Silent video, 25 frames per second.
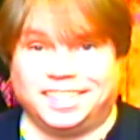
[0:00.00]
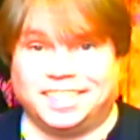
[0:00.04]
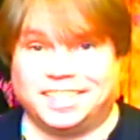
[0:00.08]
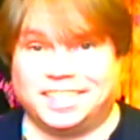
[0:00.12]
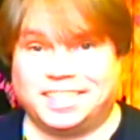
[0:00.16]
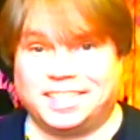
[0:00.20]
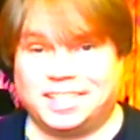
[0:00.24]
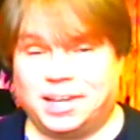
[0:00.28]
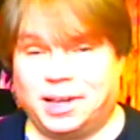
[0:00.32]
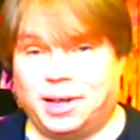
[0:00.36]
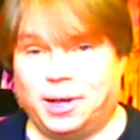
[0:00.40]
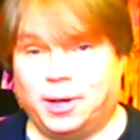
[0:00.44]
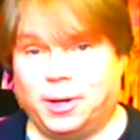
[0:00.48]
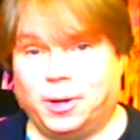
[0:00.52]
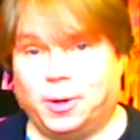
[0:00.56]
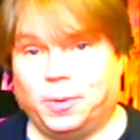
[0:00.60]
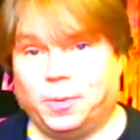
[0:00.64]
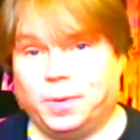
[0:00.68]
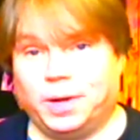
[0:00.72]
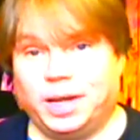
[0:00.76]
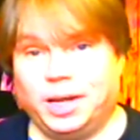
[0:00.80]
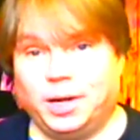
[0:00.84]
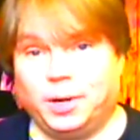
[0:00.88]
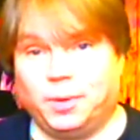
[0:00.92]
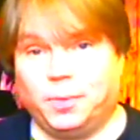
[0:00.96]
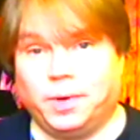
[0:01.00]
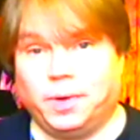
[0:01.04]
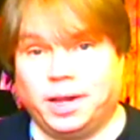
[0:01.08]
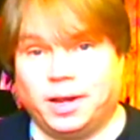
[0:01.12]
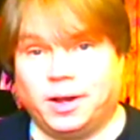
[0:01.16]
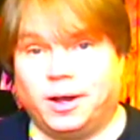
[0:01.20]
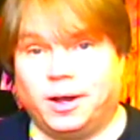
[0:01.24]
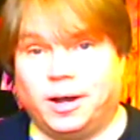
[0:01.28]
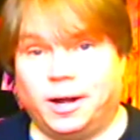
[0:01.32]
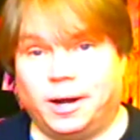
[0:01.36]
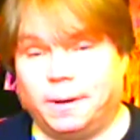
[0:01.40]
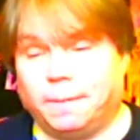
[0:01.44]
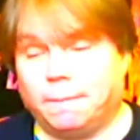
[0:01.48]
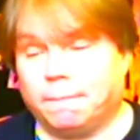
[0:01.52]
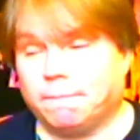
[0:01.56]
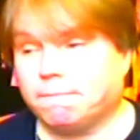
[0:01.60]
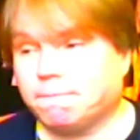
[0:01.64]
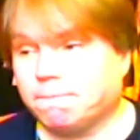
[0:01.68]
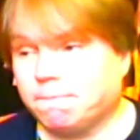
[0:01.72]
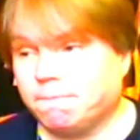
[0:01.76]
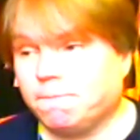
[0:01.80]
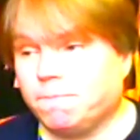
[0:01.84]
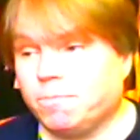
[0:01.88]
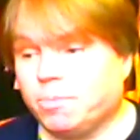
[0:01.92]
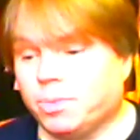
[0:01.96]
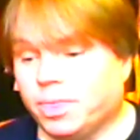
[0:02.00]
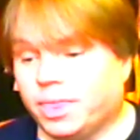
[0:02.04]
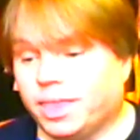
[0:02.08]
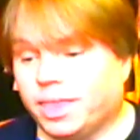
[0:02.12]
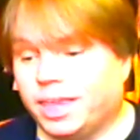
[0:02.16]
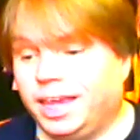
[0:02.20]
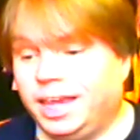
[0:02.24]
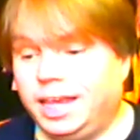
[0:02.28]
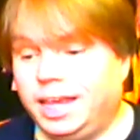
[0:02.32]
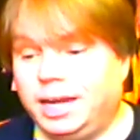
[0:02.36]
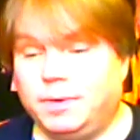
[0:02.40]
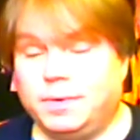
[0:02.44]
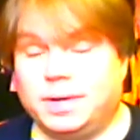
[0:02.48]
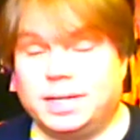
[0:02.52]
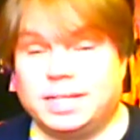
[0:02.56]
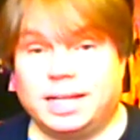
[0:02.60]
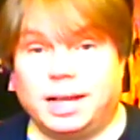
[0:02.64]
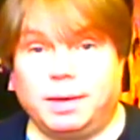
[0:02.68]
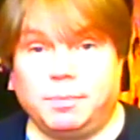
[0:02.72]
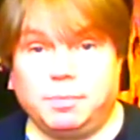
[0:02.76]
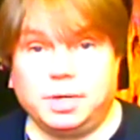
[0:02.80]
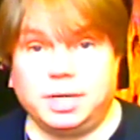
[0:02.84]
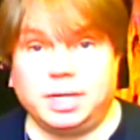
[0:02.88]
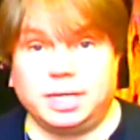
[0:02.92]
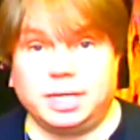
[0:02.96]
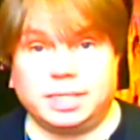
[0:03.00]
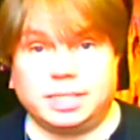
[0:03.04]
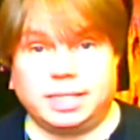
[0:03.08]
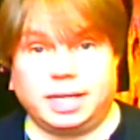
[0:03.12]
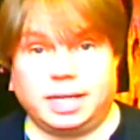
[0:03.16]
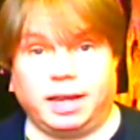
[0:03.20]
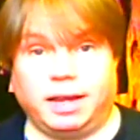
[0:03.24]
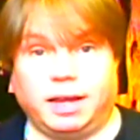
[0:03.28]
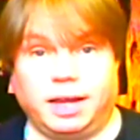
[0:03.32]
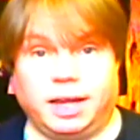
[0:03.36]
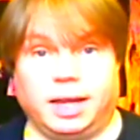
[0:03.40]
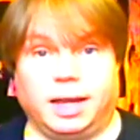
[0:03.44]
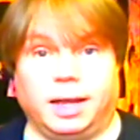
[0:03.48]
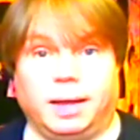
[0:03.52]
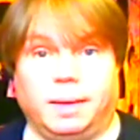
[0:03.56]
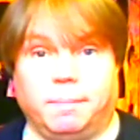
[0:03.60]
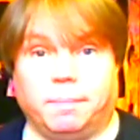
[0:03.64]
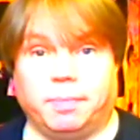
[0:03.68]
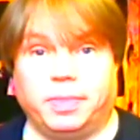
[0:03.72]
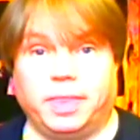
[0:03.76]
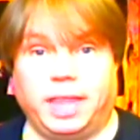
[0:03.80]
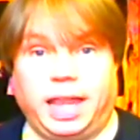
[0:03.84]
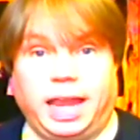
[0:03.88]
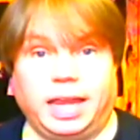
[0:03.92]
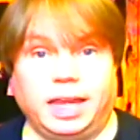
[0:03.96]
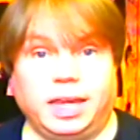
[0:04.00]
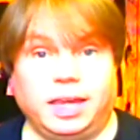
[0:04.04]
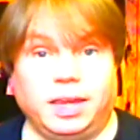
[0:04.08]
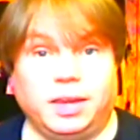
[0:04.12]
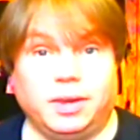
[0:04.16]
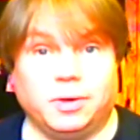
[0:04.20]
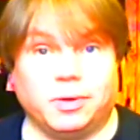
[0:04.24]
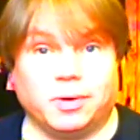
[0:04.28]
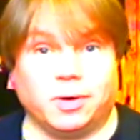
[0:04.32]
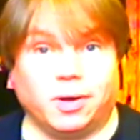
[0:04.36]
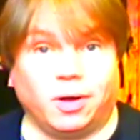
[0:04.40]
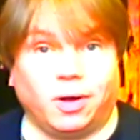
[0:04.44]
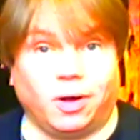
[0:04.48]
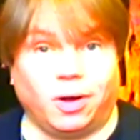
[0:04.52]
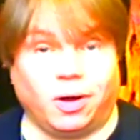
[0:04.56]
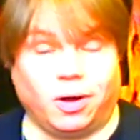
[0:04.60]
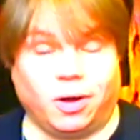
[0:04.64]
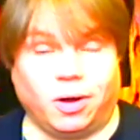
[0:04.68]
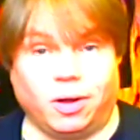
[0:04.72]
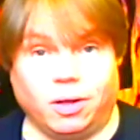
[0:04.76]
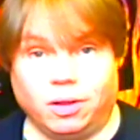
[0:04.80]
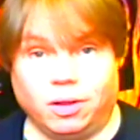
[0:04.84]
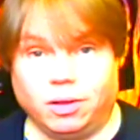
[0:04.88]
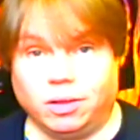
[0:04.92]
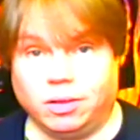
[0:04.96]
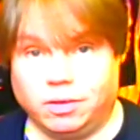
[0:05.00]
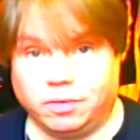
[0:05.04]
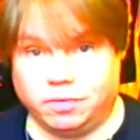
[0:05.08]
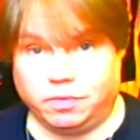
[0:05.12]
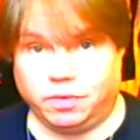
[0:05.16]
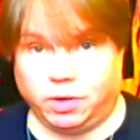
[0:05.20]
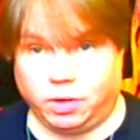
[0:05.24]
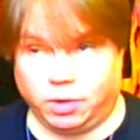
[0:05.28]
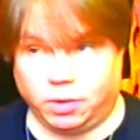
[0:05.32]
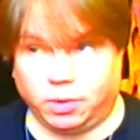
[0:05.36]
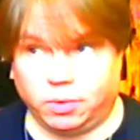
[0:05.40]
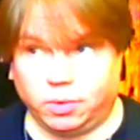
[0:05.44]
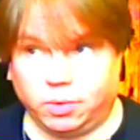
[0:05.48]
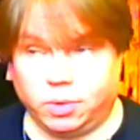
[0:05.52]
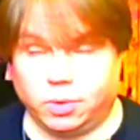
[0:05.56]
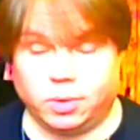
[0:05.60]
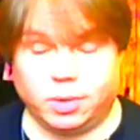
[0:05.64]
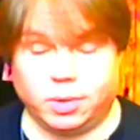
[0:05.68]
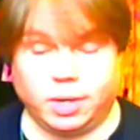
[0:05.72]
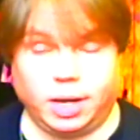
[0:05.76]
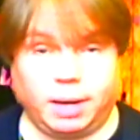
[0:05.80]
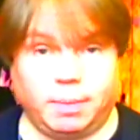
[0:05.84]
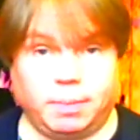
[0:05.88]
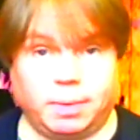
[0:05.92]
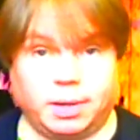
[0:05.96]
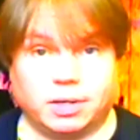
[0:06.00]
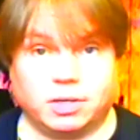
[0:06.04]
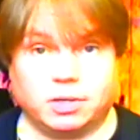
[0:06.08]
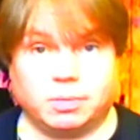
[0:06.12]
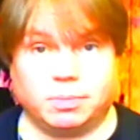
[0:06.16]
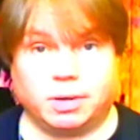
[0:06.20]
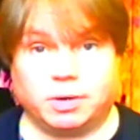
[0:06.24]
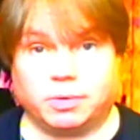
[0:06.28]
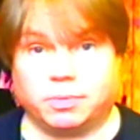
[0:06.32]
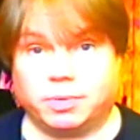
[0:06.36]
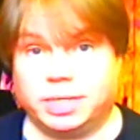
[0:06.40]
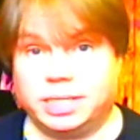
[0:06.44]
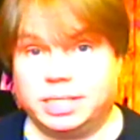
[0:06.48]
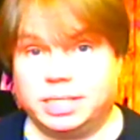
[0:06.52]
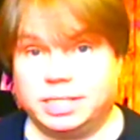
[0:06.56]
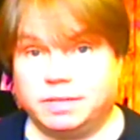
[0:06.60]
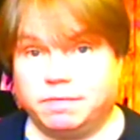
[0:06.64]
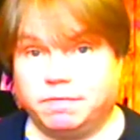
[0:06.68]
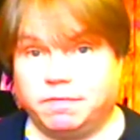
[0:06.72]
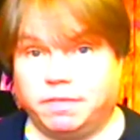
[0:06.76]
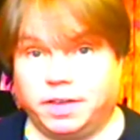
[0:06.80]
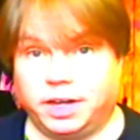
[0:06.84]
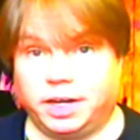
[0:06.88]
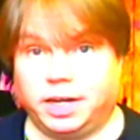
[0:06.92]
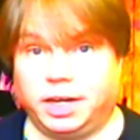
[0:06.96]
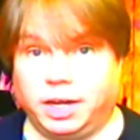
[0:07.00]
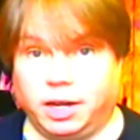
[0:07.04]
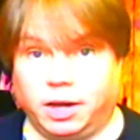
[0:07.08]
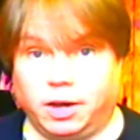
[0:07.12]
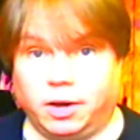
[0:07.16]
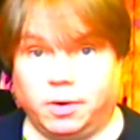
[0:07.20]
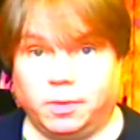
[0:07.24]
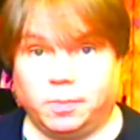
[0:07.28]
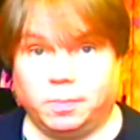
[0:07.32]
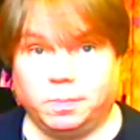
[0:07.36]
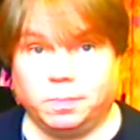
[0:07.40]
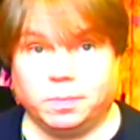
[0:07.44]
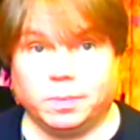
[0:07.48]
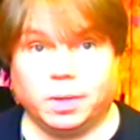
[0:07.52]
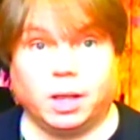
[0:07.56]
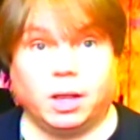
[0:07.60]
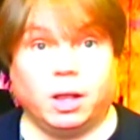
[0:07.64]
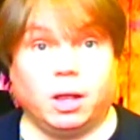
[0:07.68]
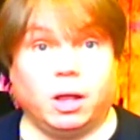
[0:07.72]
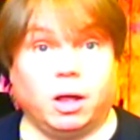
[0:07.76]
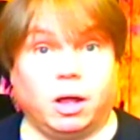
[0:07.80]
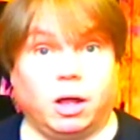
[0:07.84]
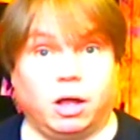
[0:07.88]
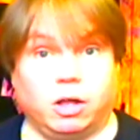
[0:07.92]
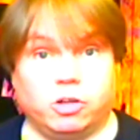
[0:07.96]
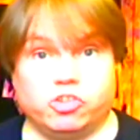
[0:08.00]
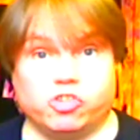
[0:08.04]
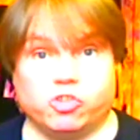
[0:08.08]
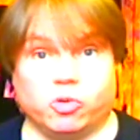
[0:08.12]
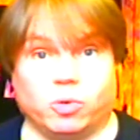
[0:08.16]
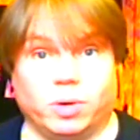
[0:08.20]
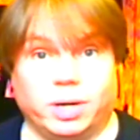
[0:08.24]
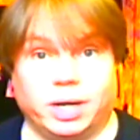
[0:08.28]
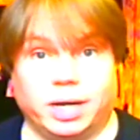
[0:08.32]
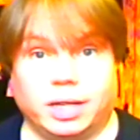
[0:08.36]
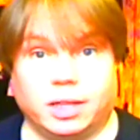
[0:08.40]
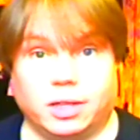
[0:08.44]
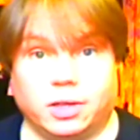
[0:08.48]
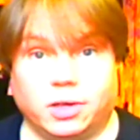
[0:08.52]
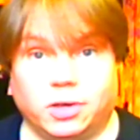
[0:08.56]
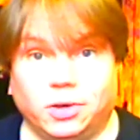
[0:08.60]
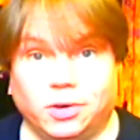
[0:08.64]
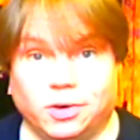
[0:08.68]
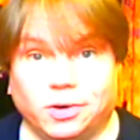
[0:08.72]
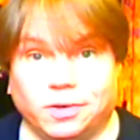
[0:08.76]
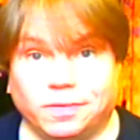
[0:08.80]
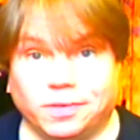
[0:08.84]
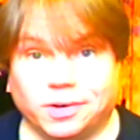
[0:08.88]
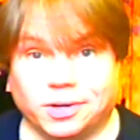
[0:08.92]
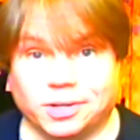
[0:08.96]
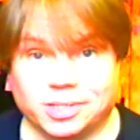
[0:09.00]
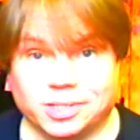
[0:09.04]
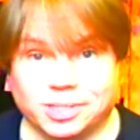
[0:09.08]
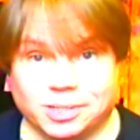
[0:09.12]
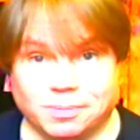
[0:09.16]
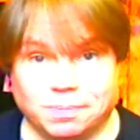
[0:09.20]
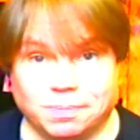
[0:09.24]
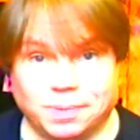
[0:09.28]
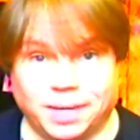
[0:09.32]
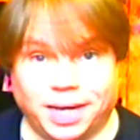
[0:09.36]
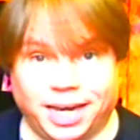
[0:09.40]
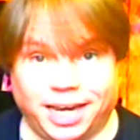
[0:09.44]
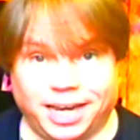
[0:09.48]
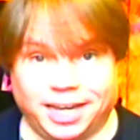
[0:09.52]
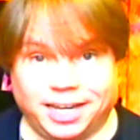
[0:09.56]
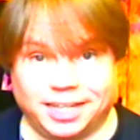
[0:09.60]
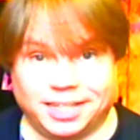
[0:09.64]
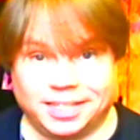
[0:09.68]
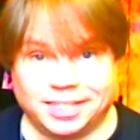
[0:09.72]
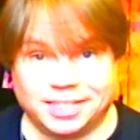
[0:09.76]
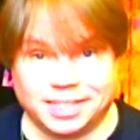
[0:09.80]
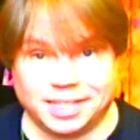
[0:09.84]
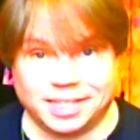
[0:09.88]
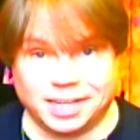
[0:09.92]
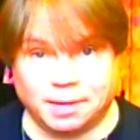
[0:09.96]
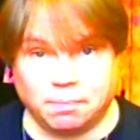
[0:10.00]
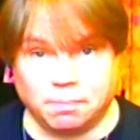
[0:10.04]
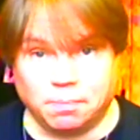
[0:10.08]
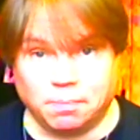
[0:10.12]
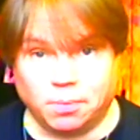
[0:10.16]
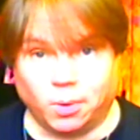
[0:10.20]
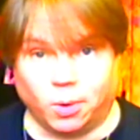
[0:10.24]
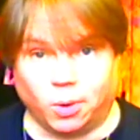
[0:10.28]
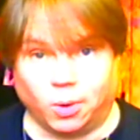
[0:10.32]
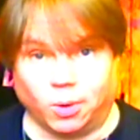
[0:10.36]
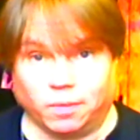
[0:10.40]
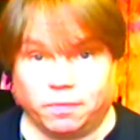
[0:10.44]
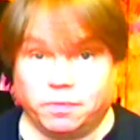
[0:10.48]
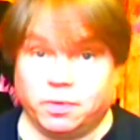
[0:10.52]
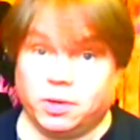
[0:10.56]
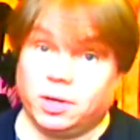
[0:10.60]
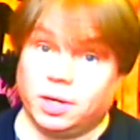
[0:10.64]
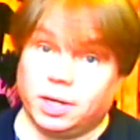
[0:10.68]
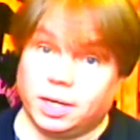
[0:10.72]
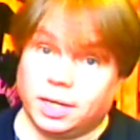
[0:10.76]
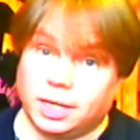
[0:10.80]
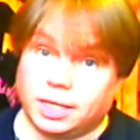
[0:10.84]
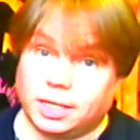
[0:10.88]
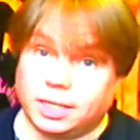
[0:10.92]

So here we are. Anyways, I want to say thank you to all of you who came out to my recent video on joining the Universal Pagan Temple. If you didn't